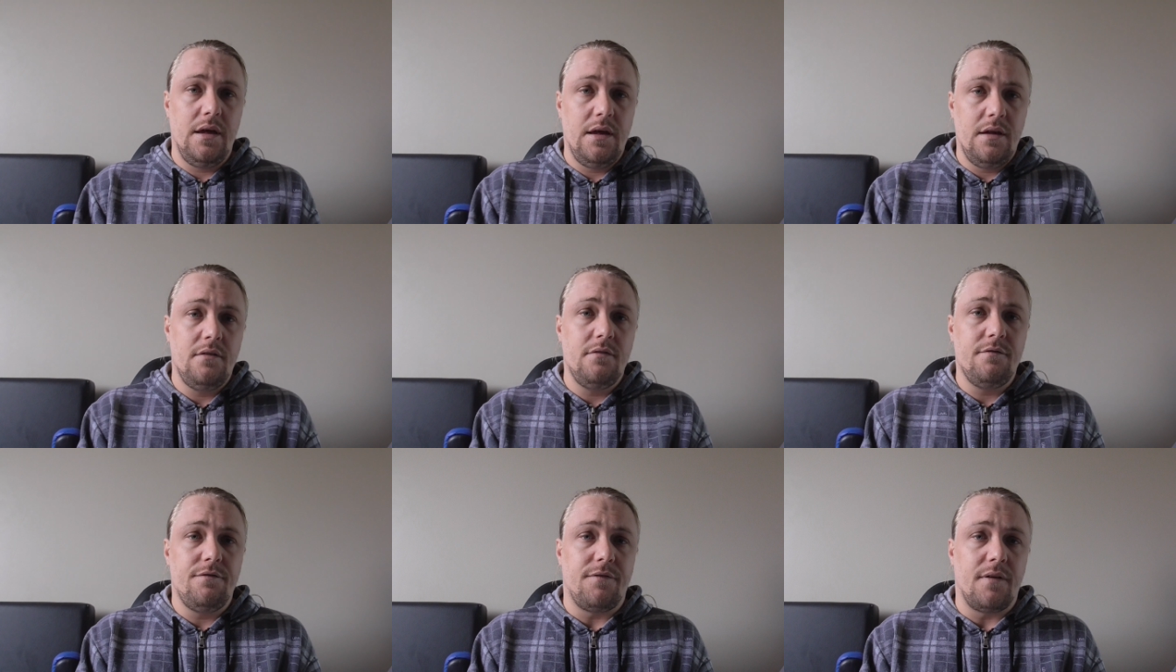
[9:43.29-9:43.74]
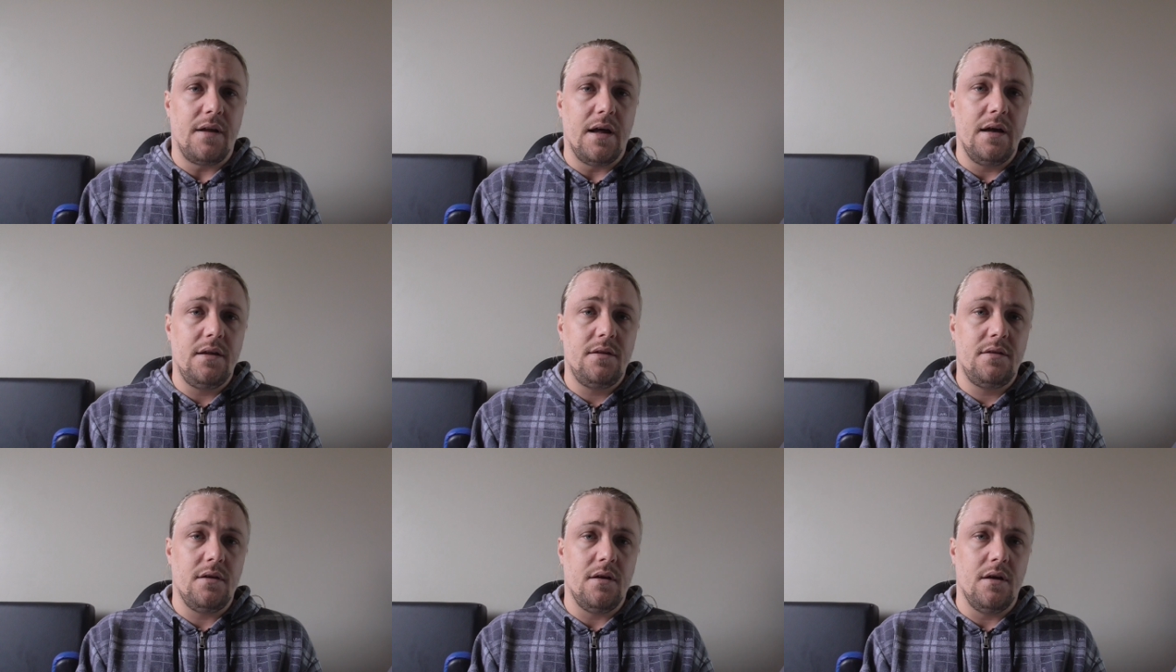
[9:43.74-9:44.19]

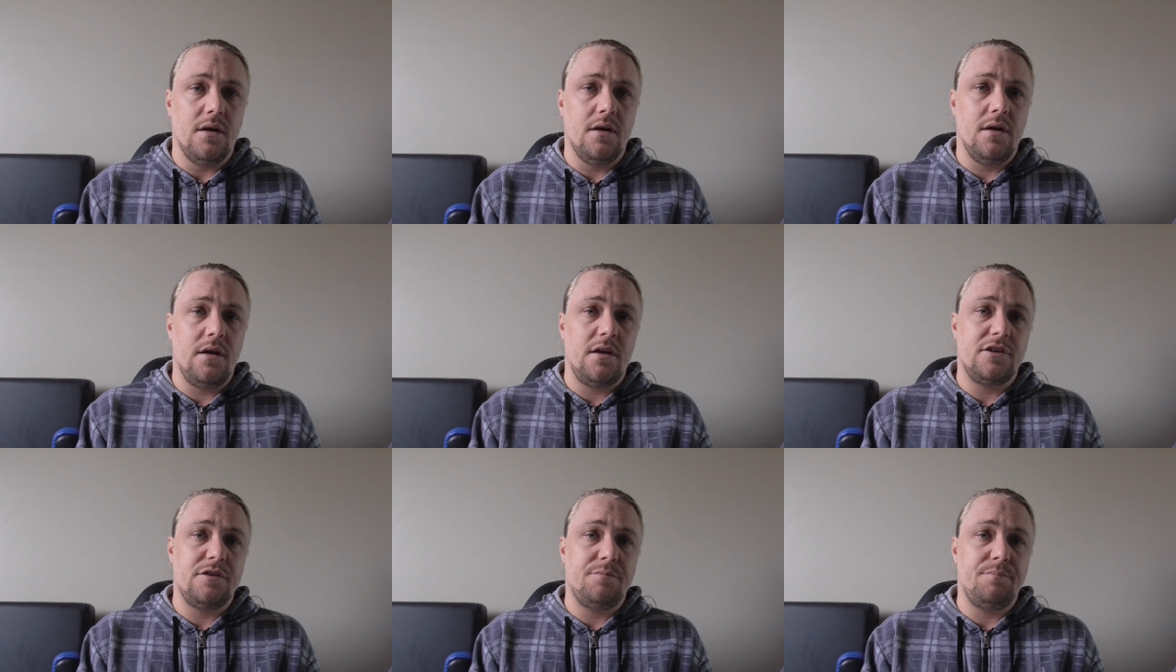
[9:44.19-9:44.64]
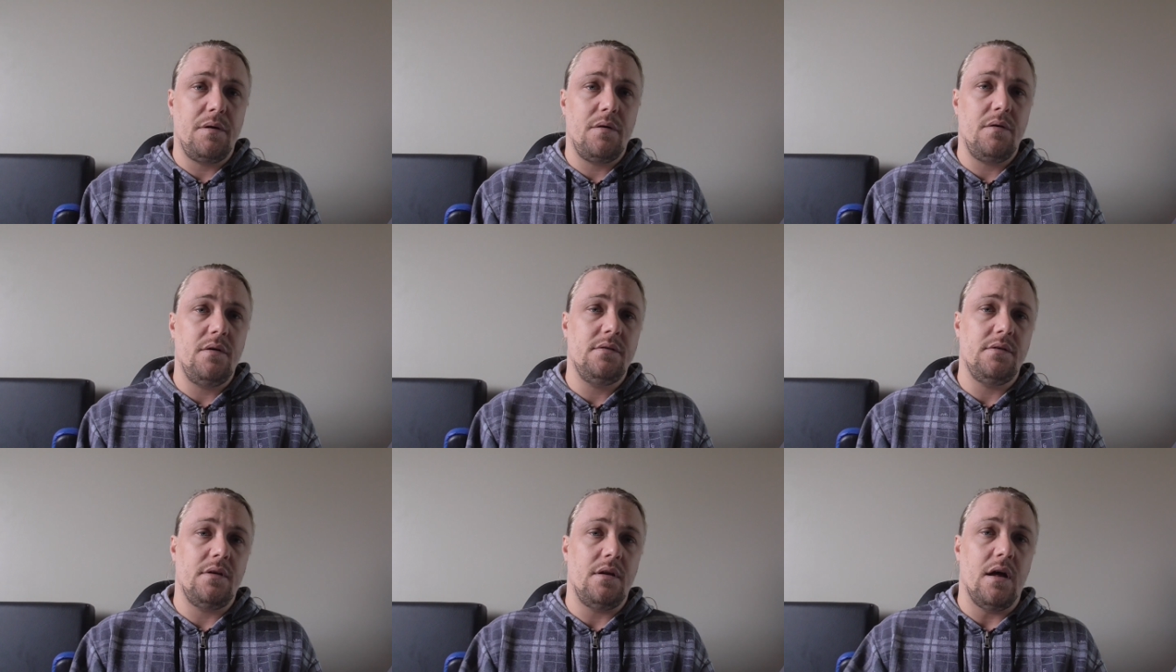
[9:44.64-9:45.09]
in-flight
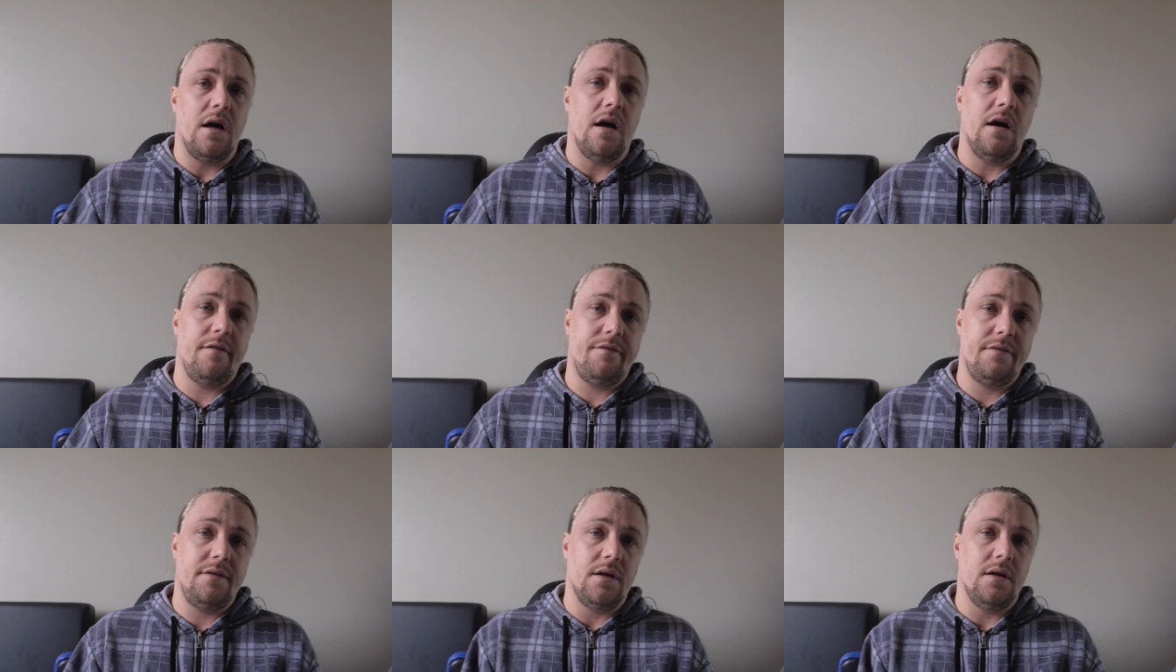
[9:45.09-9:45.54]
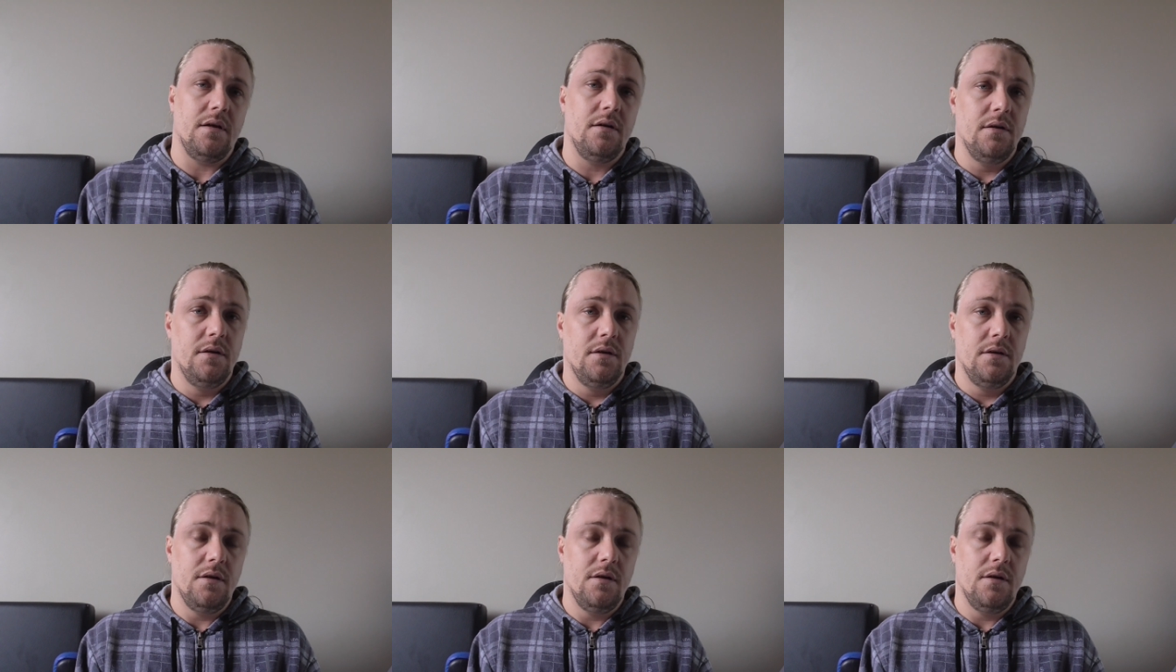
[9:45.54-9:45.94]
experience and after